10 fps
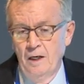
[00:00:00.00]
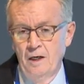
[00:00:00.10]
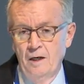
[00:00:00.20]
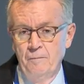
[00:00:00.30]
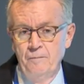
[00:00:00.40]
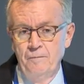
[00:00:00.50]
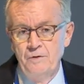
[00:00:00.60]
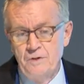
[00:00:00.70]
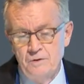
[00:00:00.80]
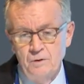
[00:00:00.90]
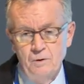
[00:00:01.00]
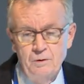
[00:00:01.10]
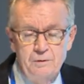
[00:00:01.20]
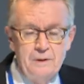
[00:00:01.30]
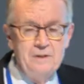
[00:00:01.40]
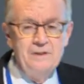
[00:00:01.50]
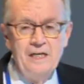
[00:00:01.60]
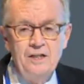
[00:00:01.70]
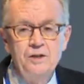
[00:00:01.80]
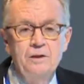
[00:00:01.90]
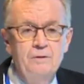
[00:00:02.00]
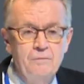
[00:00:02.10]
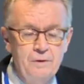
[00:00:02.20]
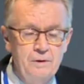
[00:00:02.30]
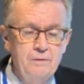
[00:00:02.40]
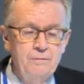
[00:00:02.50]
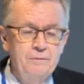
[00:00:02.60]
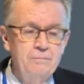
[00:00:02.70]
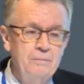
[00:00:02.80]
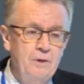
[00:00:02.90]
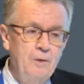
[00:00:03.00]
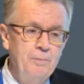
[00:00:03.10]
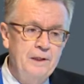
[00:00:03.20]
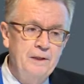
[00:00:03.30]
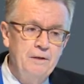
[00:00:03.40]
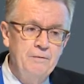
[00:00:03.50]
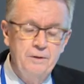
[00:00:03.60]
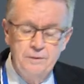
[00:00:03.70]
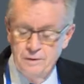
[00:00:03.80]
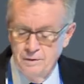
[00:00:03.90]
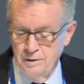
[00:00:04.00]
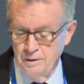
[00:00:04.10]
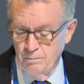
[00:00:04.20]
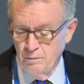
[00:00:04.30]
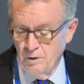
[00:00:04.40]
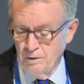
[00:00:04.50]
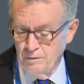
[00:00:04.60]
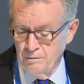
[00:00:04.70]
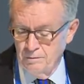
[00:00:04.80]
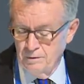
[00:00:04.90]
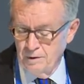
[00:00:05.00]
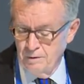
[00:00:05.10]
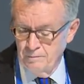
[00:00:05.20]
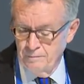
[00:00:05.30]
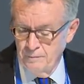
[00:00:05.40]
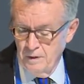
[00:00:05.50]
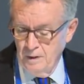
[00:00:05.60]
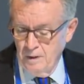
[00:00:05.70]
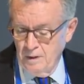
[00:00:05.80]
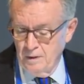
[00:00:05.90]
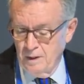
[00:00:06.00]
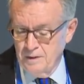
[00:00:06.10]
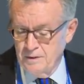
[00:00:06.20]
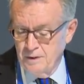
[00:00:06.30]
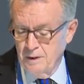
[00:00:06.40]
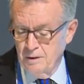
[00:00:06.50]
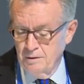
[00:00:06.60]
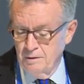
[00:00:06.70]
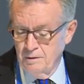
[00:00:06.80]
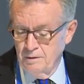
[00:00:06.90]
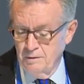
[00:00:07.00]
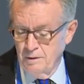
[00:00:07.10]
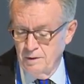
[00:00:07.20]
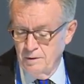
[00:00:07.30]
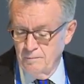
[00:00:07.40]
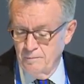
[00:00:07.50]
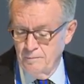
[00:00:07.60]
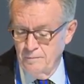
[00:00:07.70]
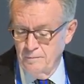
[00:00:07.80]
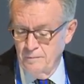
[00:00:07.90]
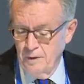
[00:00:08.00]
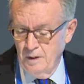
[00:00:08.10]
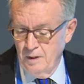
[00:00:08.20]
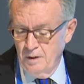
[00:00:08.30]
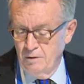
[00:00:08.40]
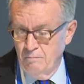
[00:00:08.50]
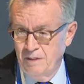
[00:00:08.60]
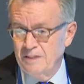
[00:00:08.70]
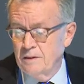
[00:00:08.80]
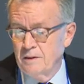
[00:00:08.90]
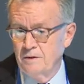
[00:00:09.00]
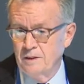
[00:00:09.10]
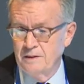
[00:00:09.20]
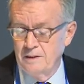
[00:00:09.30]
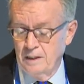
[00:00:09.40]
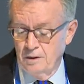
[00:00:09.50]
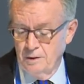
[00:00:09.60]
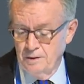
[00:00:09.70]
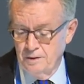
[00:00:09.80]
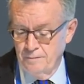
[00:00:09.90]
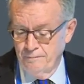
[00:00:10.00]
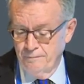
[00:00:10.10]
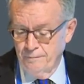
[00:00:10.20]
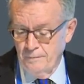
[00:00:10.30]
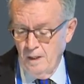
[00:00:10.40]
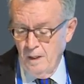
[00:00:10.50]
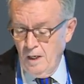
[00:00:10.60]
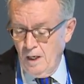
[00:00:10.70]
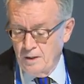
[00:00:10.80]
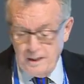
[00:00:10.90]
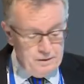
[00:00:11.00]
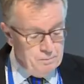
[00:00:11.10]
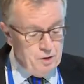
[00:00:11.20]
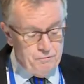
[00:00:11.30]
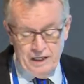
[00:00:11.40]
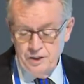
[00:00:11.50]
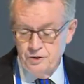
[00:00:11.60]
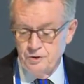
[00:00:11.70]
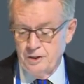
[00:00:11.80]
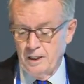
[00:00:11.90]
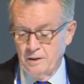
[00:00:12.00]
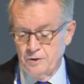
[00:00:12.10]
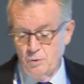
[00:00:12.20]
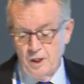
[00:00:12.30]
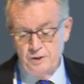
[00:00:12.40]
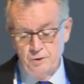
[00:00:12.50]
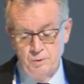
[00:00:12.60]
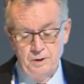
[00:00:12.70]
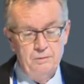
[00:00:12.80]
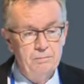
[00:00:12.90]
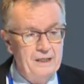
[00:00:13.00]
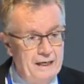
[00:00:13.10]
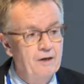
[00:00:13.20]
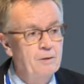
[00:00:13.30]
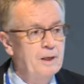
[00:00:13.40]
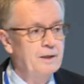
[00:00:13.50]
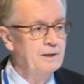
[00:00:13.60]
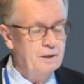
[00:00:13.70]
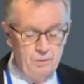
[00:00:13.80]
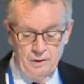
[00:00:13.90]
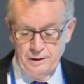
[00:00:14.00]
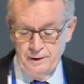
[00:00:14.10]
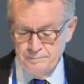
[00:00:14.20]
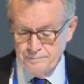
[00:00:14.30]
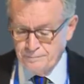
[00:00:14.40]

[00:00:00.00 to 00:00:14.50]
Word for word: This is all an extension of an op-ed I wrote in Le Monde last year, and basically addressing that question. Okay, the motivational challenge. Why should we care about inequality?